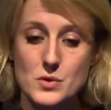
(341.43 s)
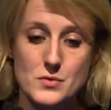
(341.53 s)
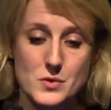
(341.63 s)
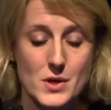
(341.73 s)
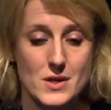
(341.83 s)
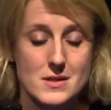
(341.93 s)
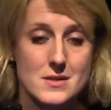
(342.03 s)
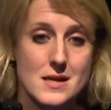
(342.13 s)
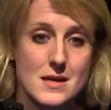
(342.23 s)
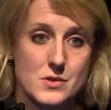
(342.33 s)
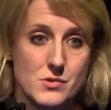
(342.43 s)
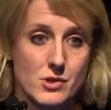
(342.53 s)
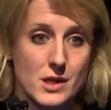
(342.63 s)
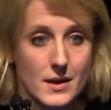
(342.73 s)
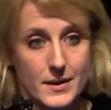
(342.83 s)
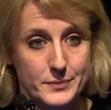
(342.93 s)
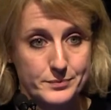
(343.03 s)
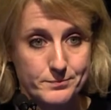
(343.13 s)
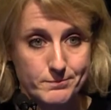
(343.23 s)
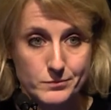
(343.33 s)
your forecasted sales for a year,
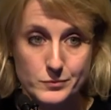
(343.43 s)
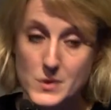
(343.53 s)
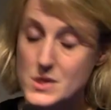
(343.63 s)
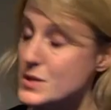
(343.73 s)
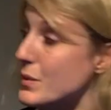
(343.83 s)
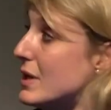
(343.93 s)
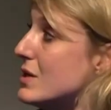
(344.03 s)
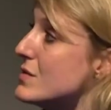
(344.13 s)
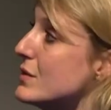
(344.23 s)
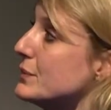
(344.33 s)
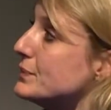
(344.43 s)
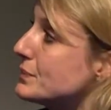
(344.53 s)
which is quite useful.